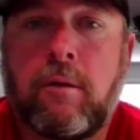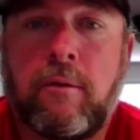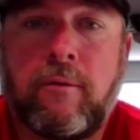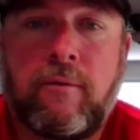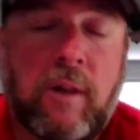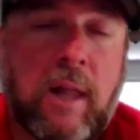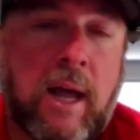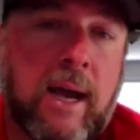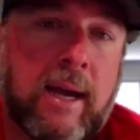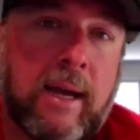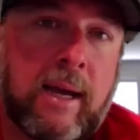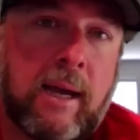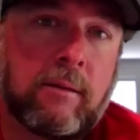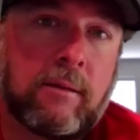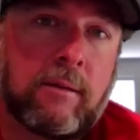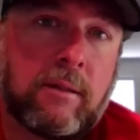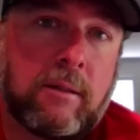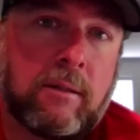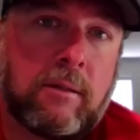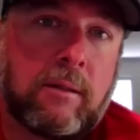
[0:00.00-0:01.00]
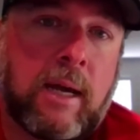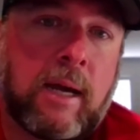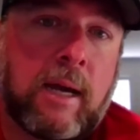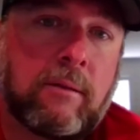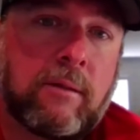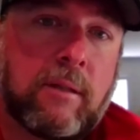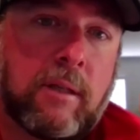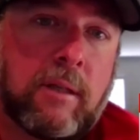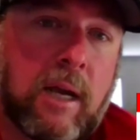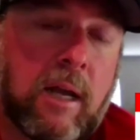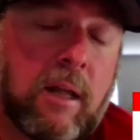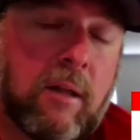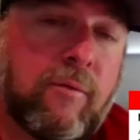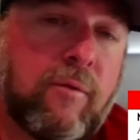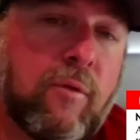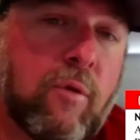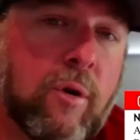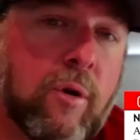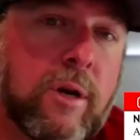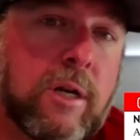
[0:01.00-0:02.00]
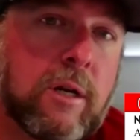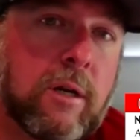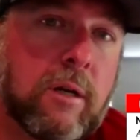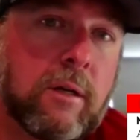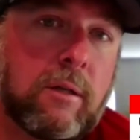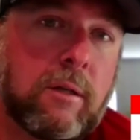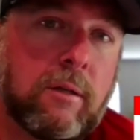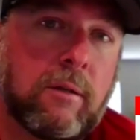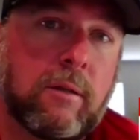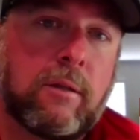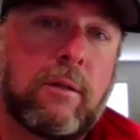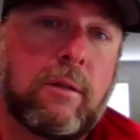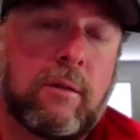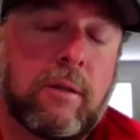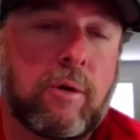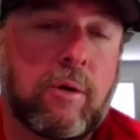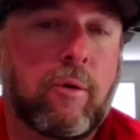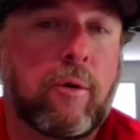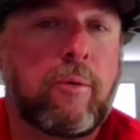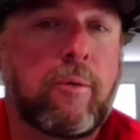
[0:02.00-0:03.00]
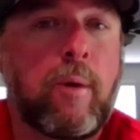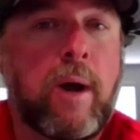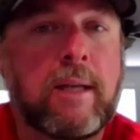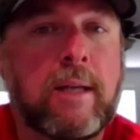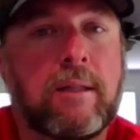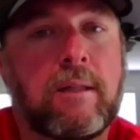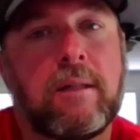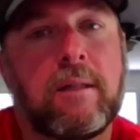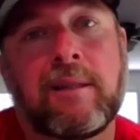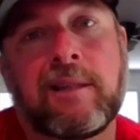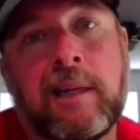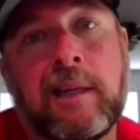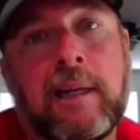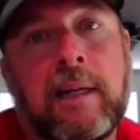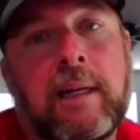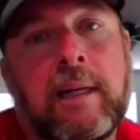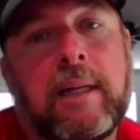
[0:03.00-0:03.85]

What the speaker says: fly out to California or to the Northwest is